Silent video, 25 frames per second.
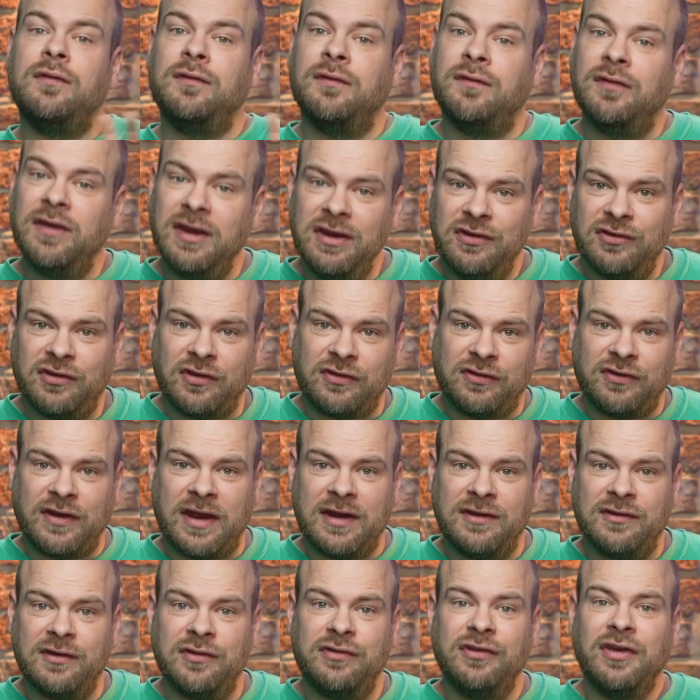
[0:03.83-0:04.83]
visa
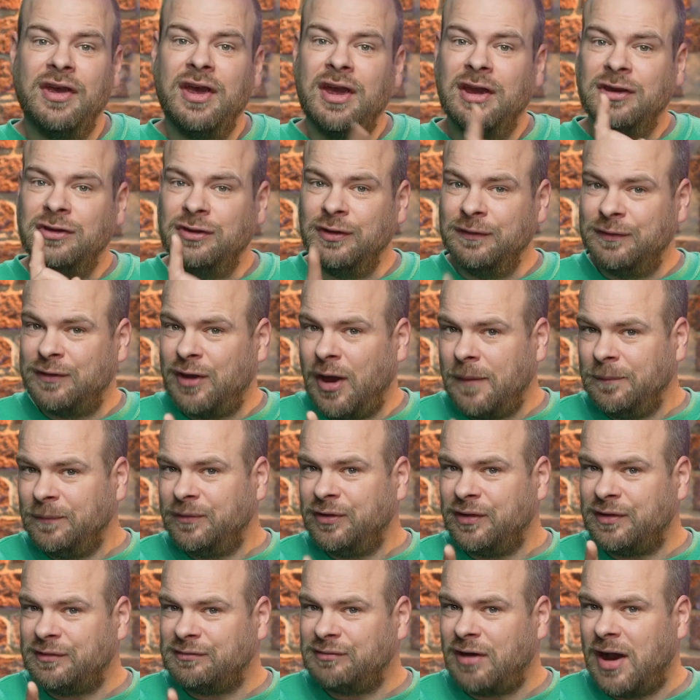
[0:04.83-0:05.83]
status, you've come
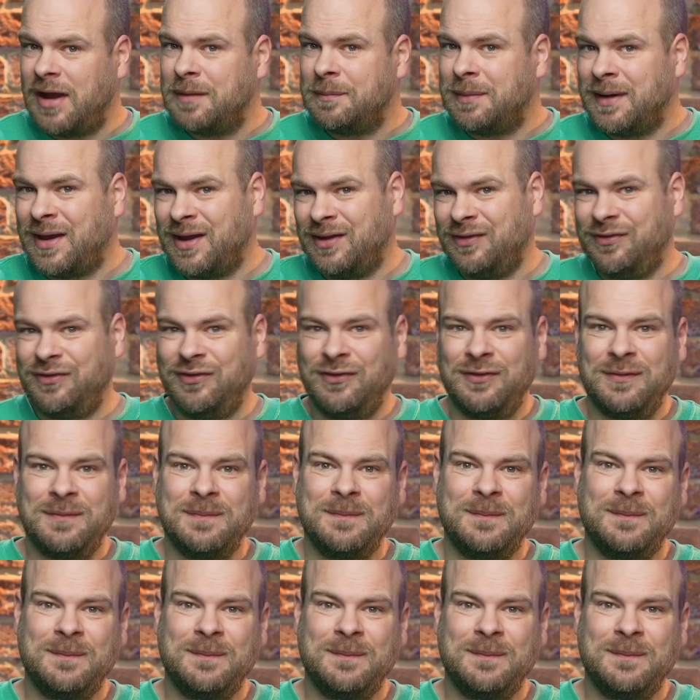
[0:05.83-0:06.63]
to the right place.